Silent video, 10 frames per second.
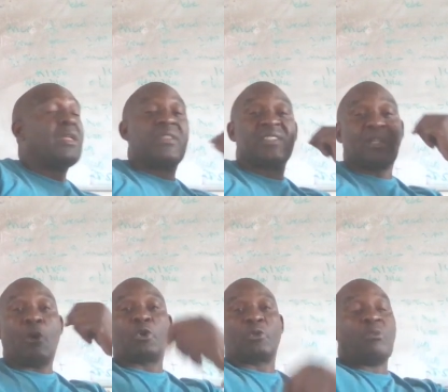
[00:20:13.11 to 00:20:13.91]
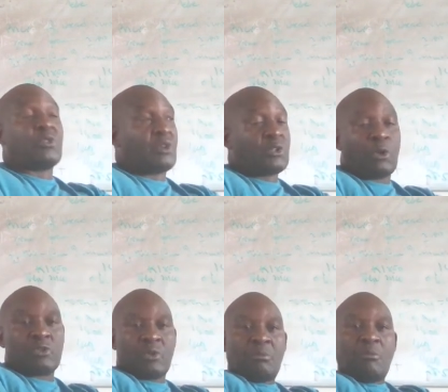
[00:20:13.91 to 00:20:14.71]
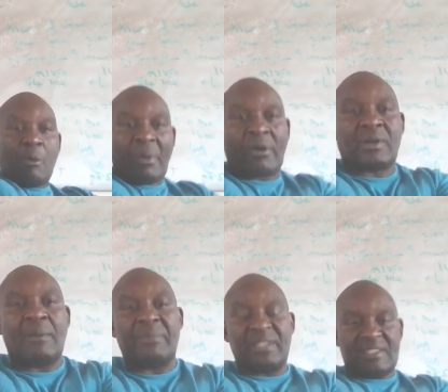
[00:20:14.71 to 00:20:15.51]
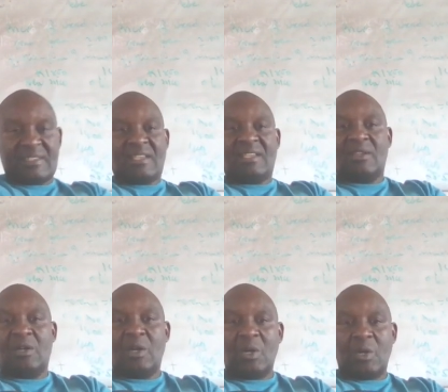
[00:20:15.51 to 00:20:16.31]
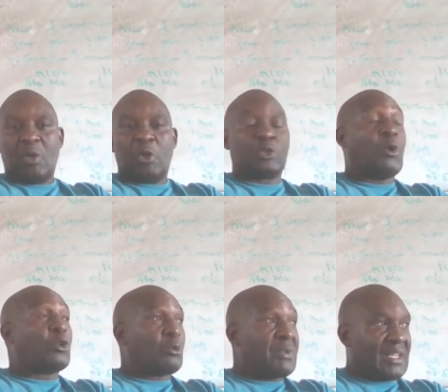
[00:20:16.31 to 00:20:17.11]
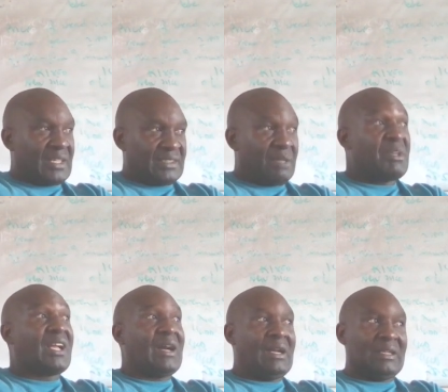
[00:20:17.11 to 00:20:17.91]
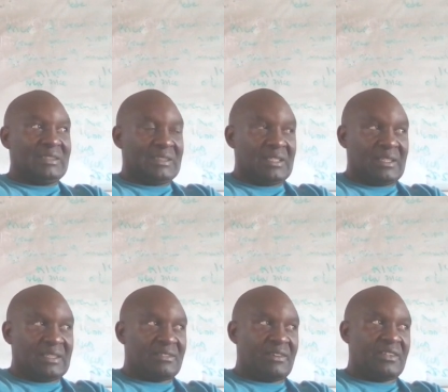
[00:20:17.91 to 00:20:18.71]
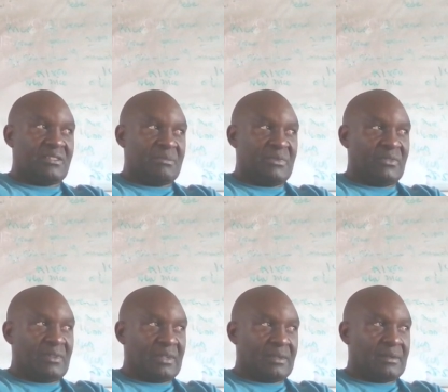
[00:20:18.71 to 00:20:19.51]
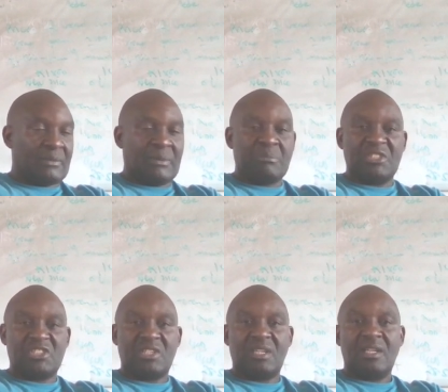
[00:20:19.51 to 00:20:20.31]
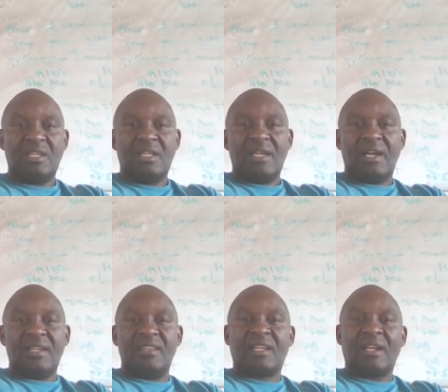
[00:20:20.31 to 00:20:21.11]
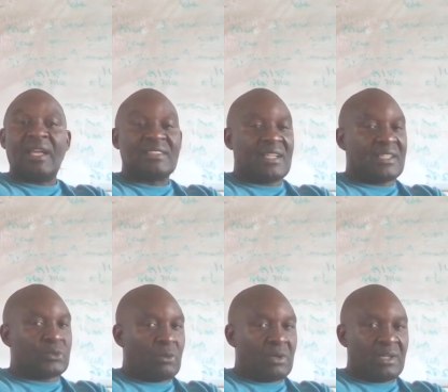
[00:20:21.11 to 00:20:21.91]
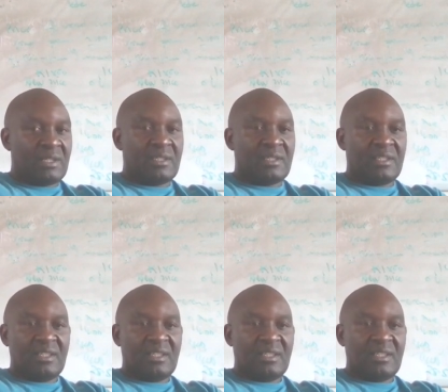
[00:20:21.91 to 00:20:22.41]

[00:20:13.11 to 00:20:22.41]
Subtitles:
These are automobile companies, eh? Automakers. They make cars and others, right? Right. And the Chrysler as well, right?